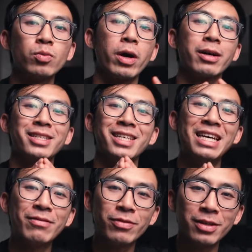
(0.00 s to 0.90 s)
is where it's
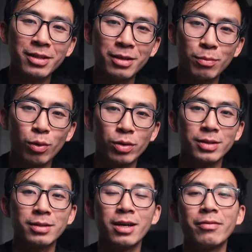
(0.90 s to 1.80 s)
infinitely
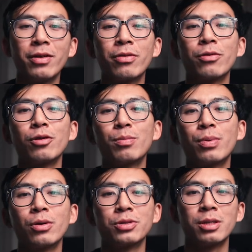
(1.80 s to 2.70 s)
important to have a third
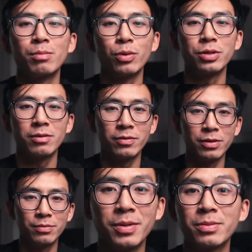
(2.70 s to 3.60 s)
person point of
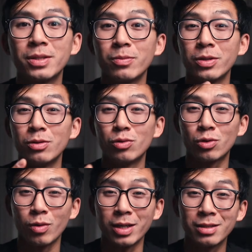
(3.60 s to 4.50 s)
view. It must be someone you
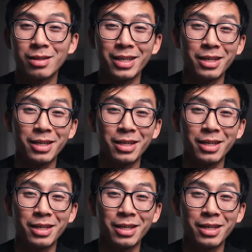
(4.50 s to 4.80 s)
trust,